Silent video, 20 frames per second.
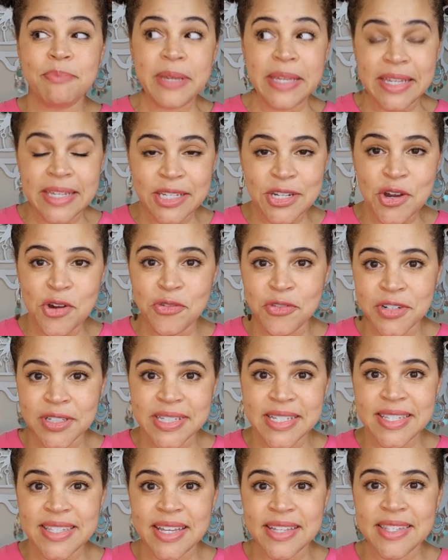being
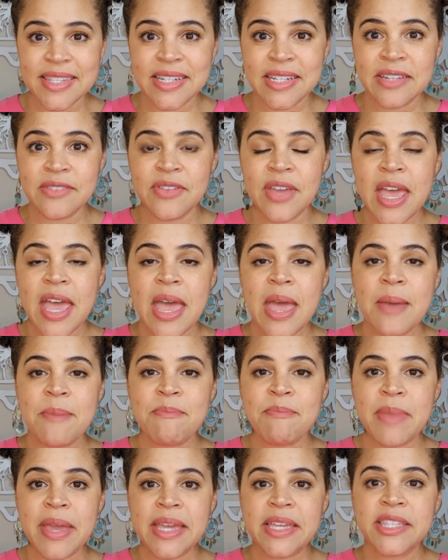overly sensitive,
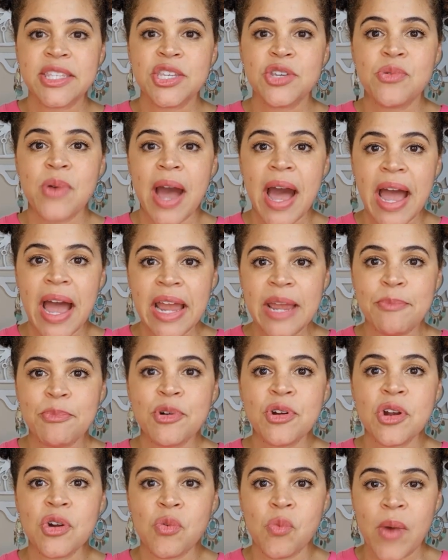makes you
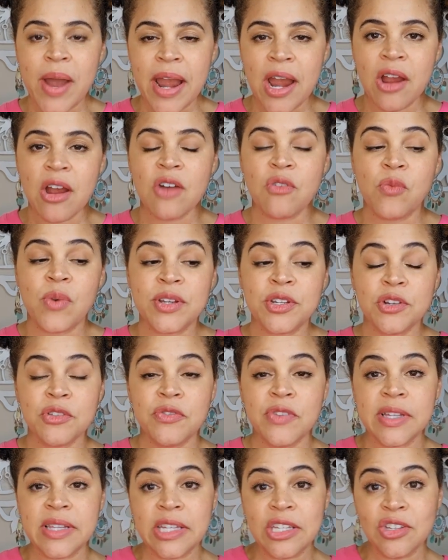hyper aware of when you're
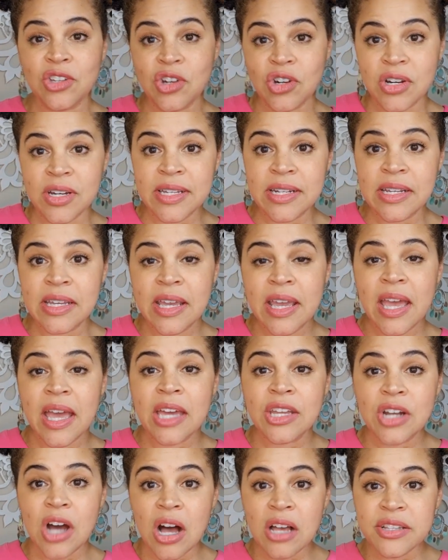feeling good
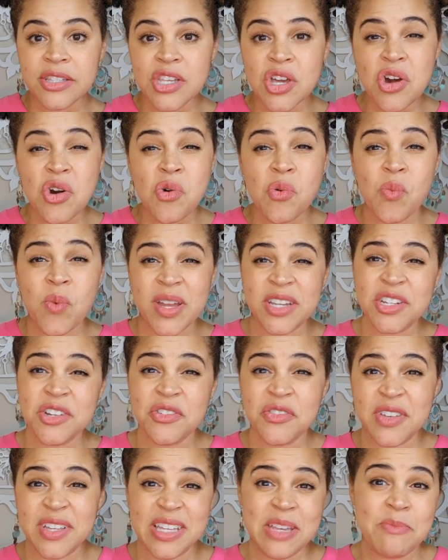and also when
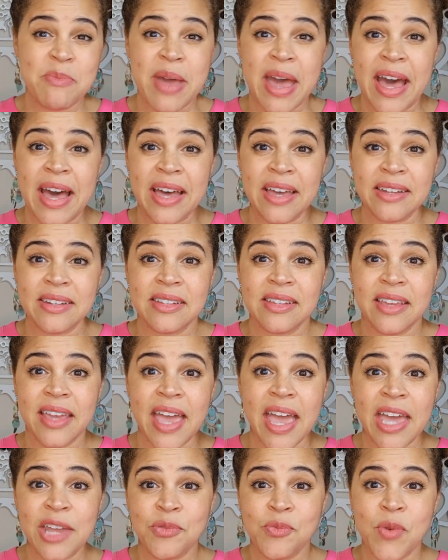you're feeling bad.
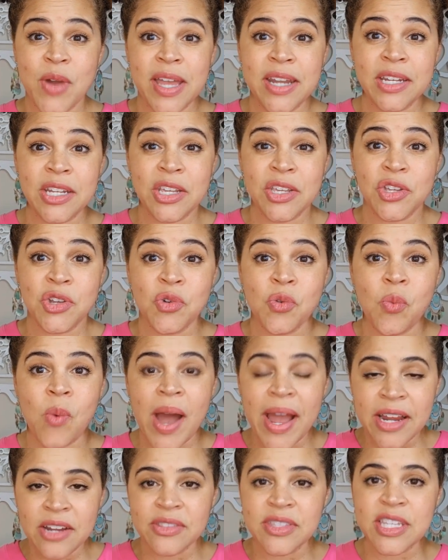And when you're
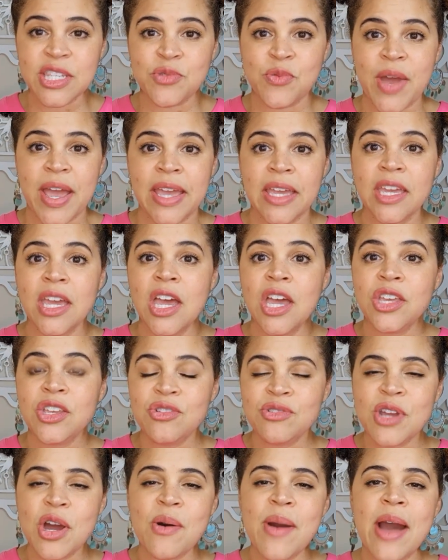wired this way,
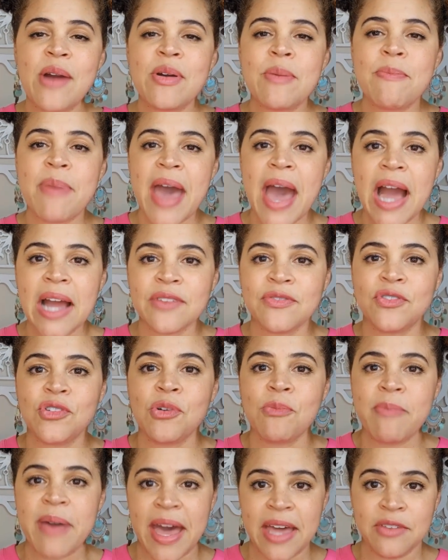you know how
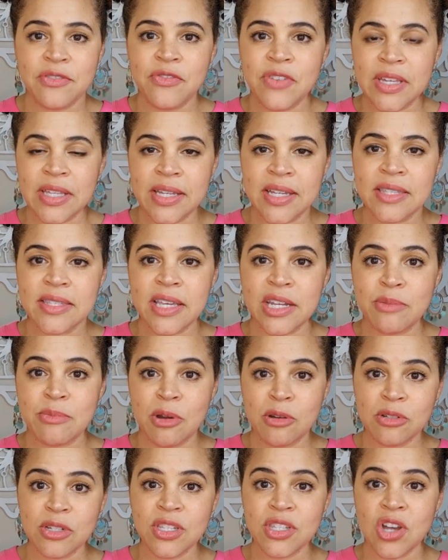impactful bad feelings and
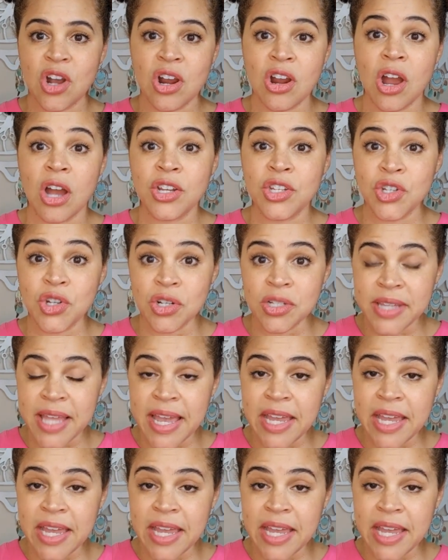emotions are on your